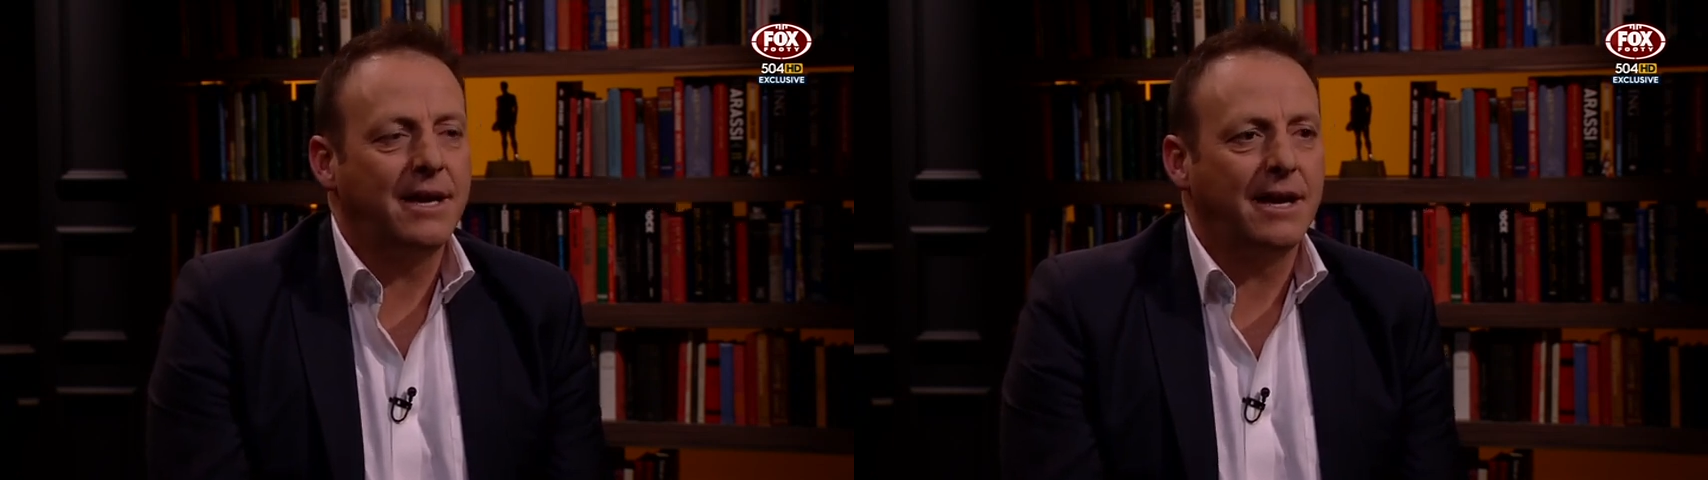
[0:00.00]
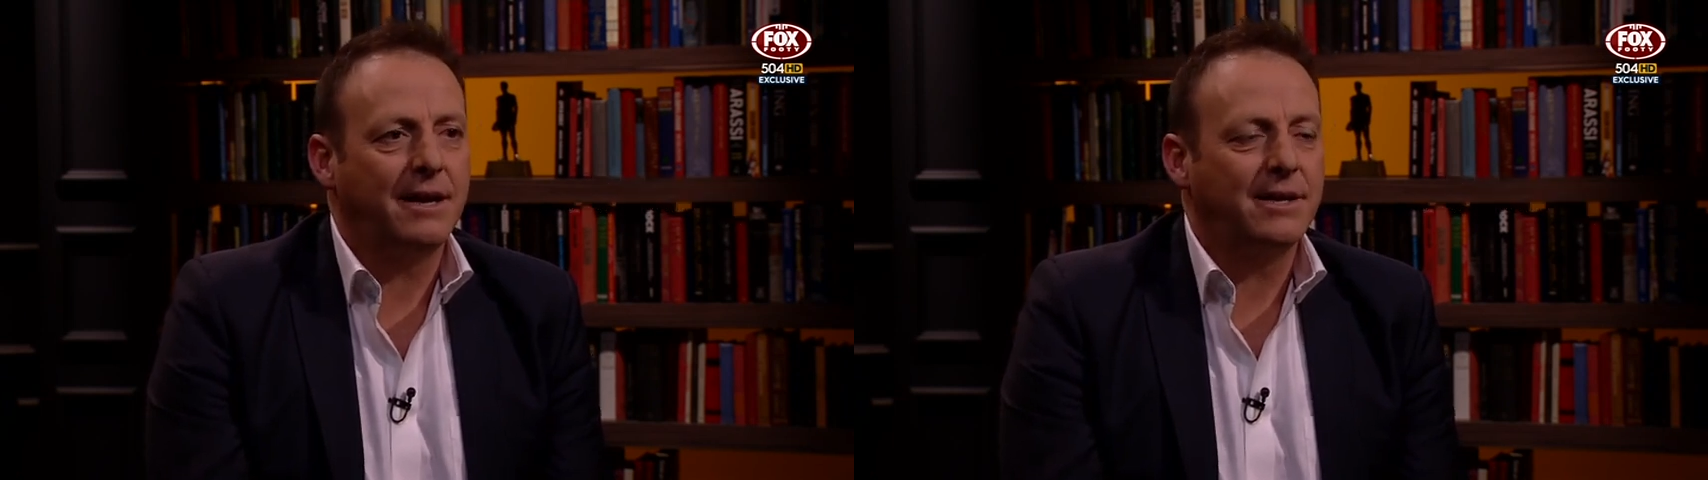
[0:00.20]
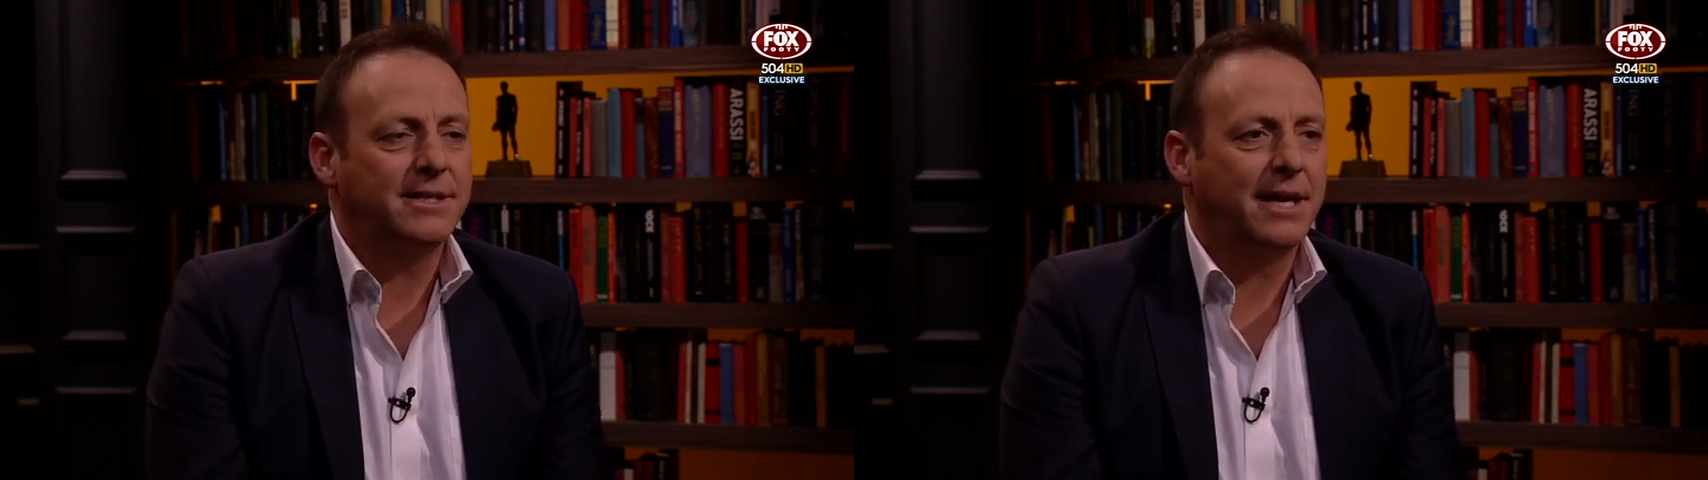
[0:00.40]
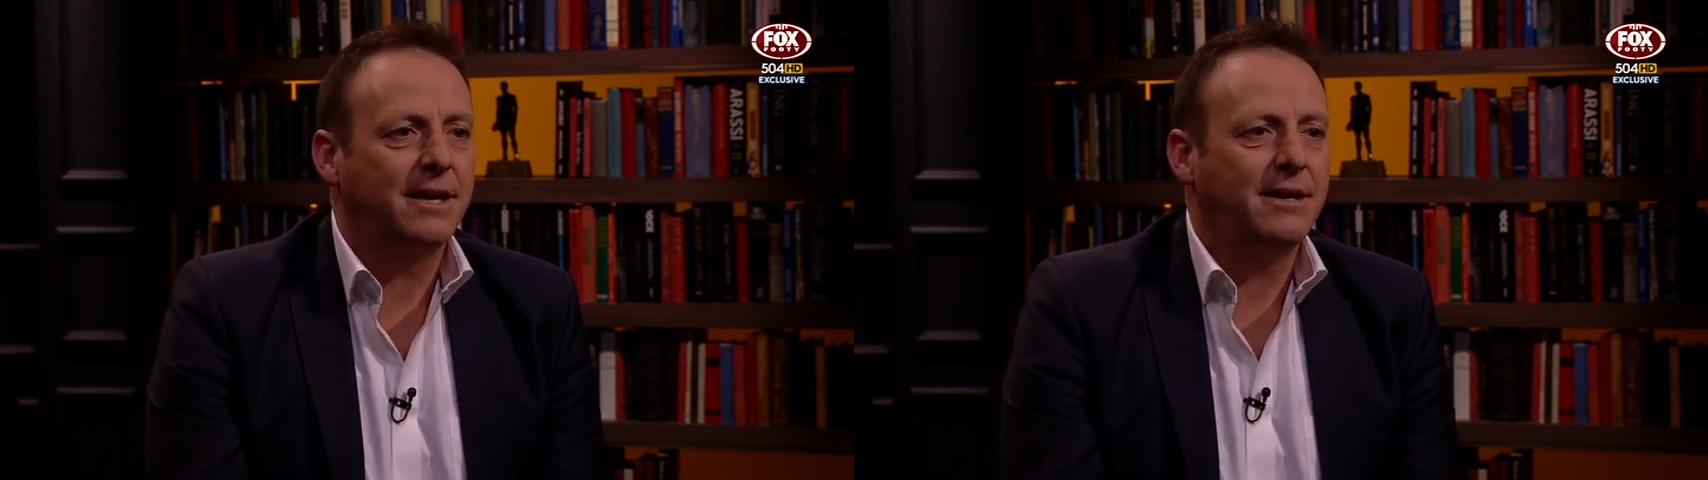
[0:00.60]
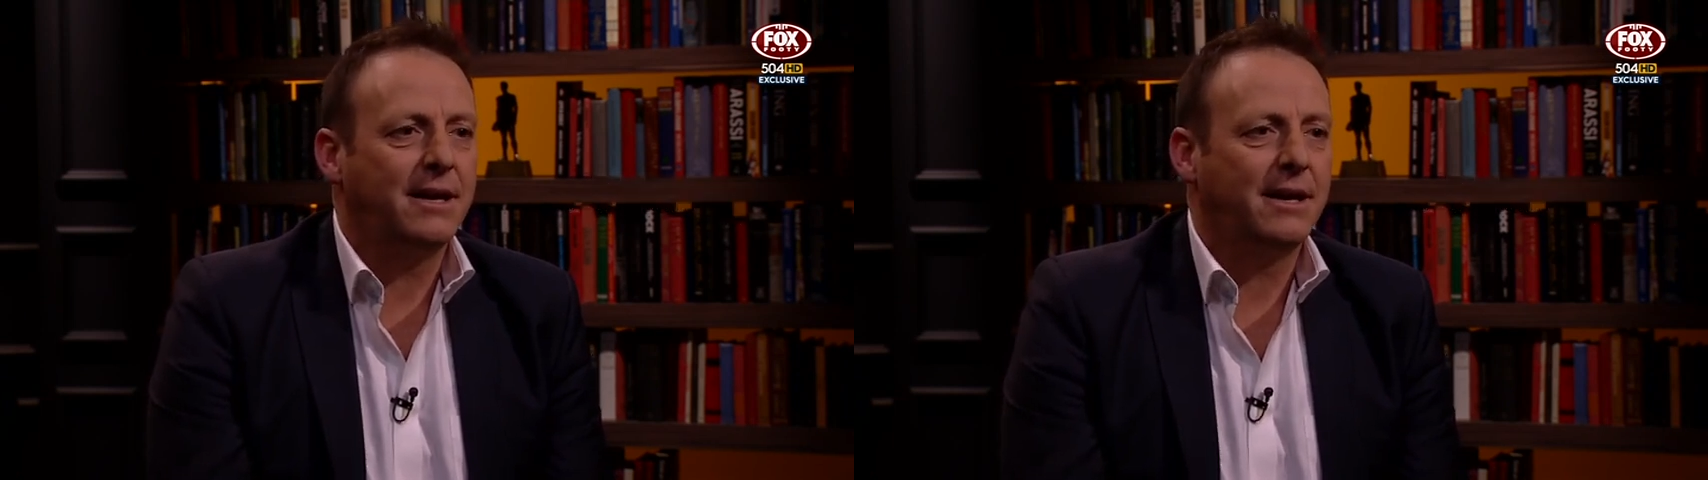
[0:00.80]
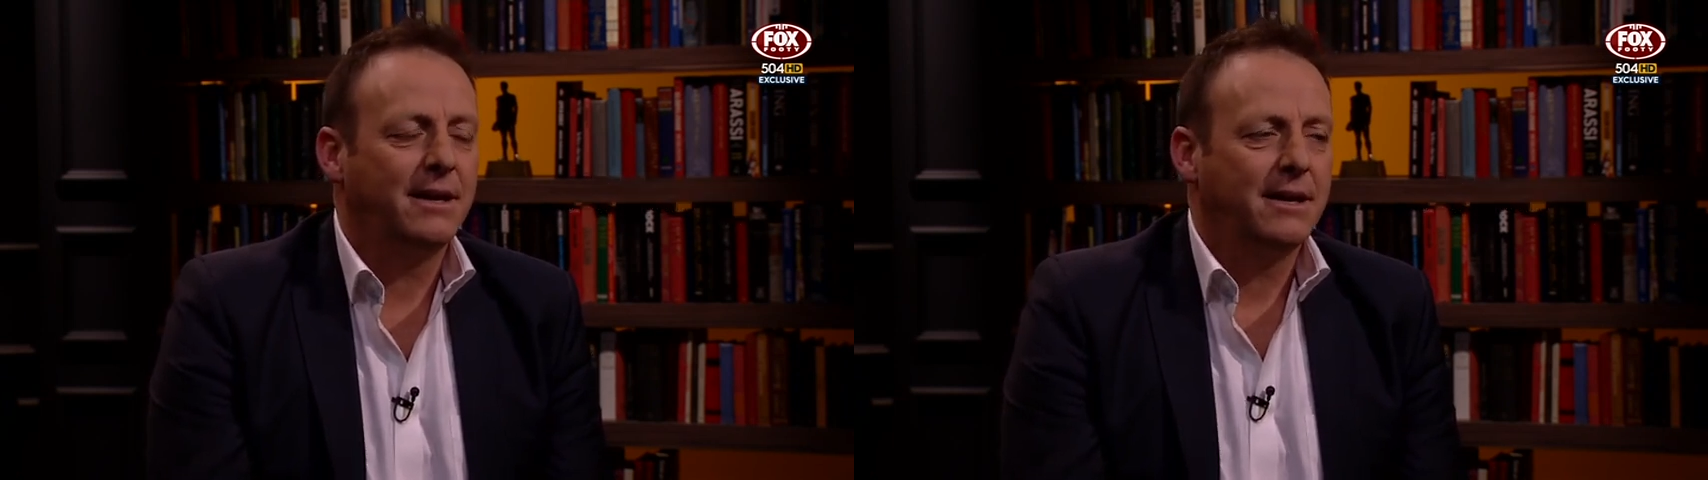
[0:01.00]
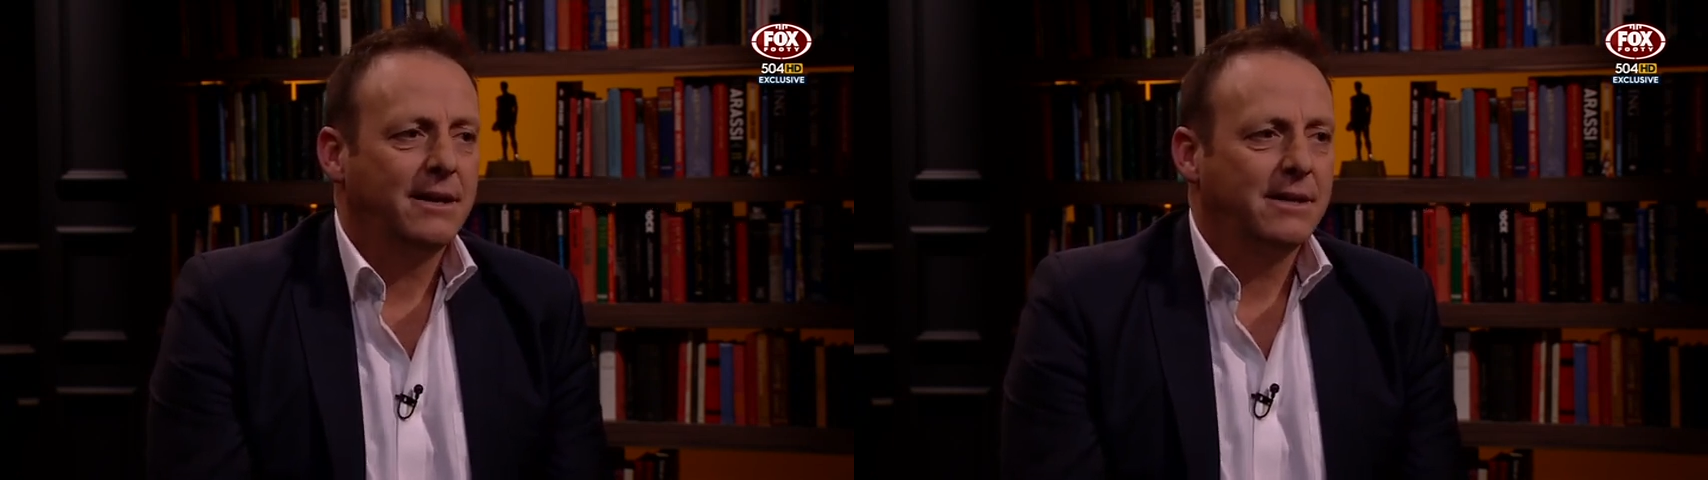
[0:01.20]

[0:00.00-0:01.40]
year, that second year,